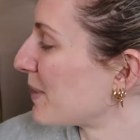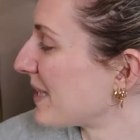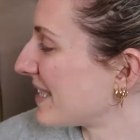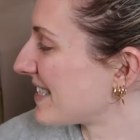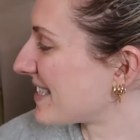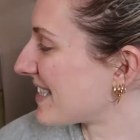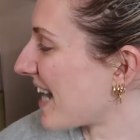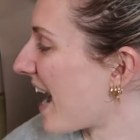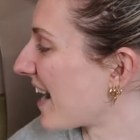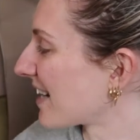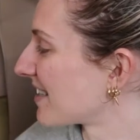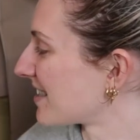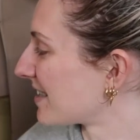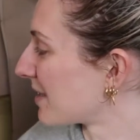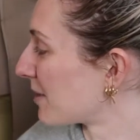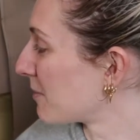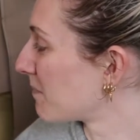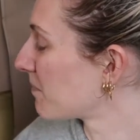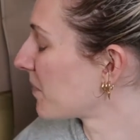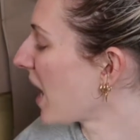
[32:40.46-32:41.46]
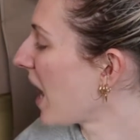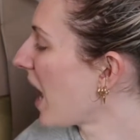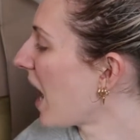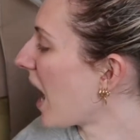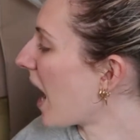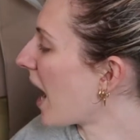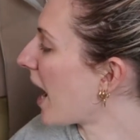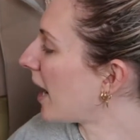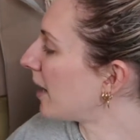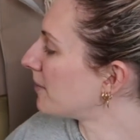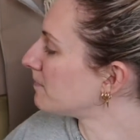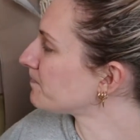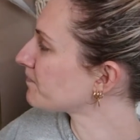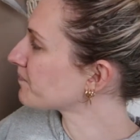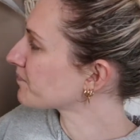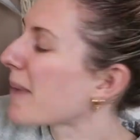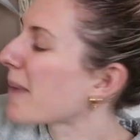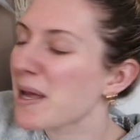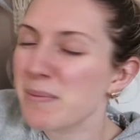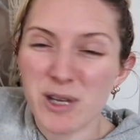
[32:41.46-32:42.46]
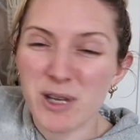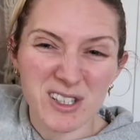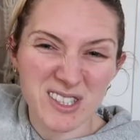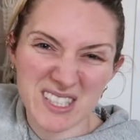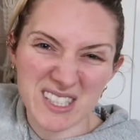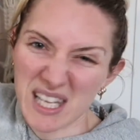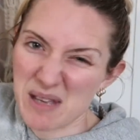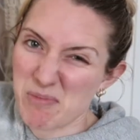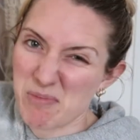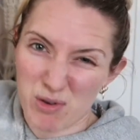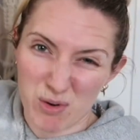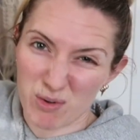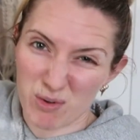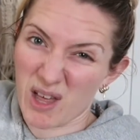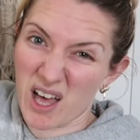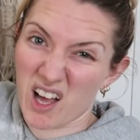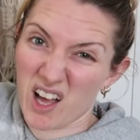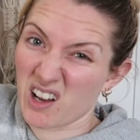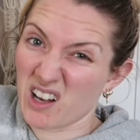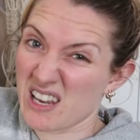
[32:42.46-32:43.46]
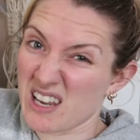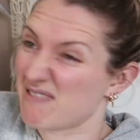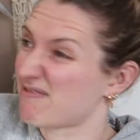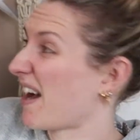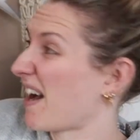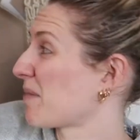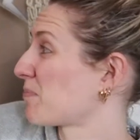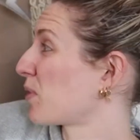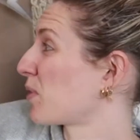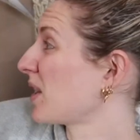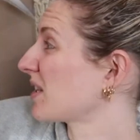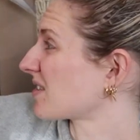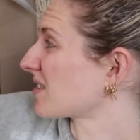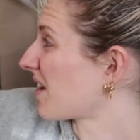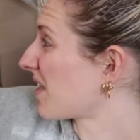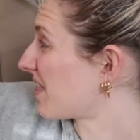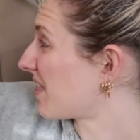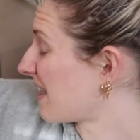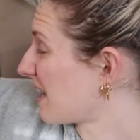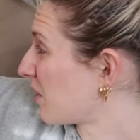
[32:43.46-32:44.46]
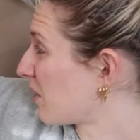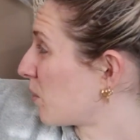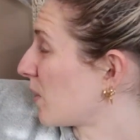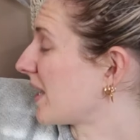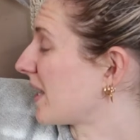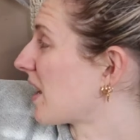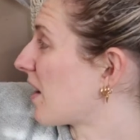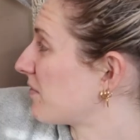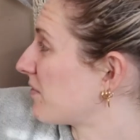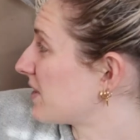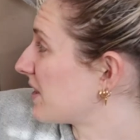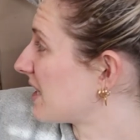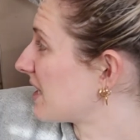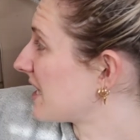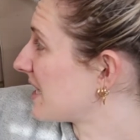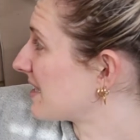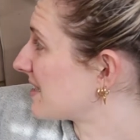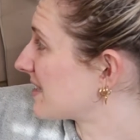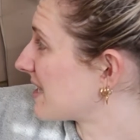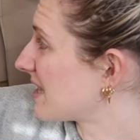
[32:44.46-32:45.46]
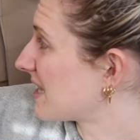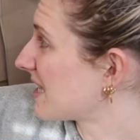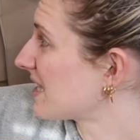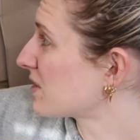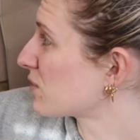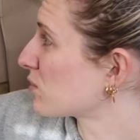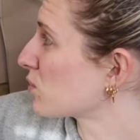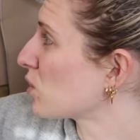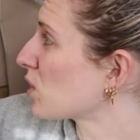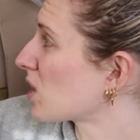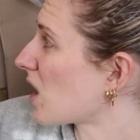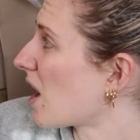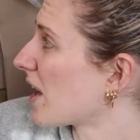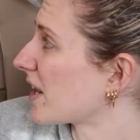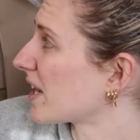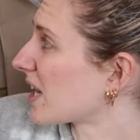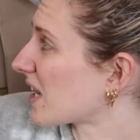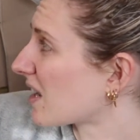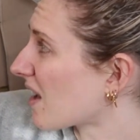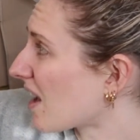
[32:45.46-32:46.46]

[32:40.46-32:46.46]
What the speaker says: and stacked them. Maybe I'll skip through the ugly fabrics. I think we covered these. So these are all kind of